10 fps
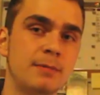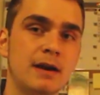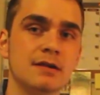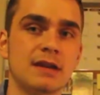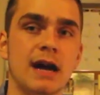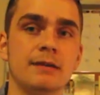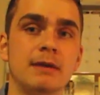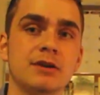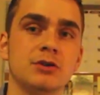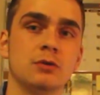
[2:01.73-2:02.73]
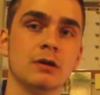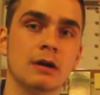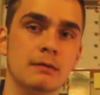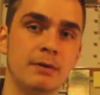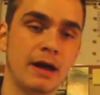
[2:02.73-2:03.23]
pairs, I'm not sure,
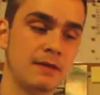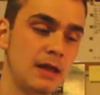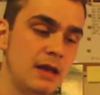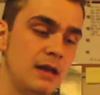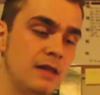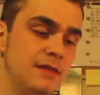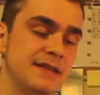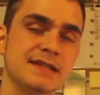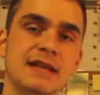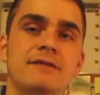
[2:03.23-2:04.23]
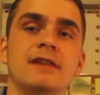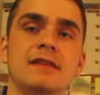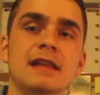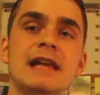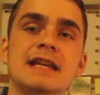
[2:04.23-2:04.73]
but this is definitely
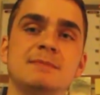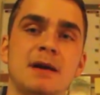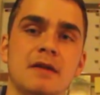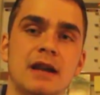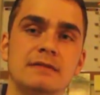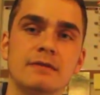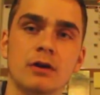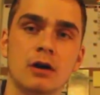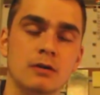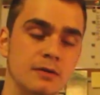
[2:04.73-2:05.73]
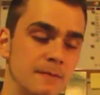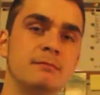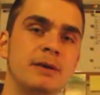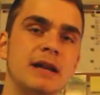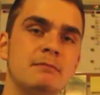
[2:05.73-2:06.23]
the lightest pair that I've ever owned.
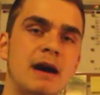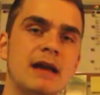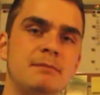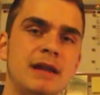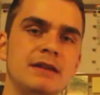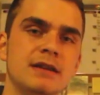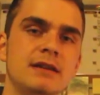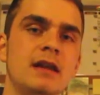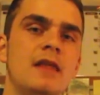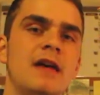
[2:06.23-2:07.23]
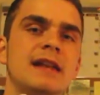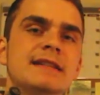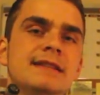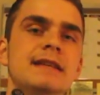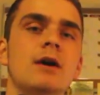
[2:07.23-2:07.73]
But in my opinion, that
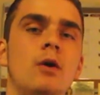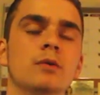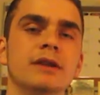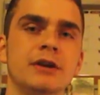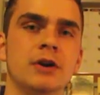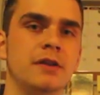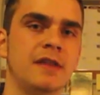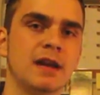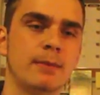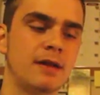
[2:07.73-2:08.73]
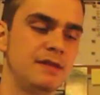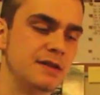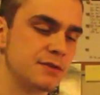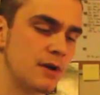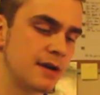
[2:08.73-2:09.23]
is the only good thing about
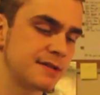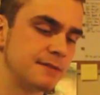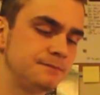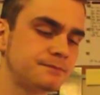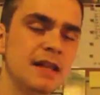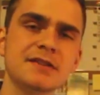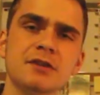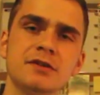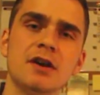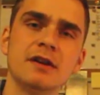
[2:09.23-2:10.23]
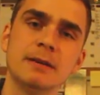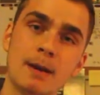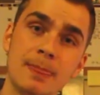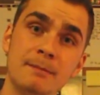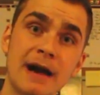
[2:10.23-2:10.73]
these trucks. Let's start talking
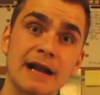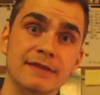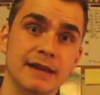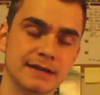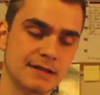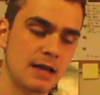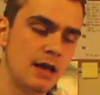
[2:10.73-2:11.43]
about the bad things.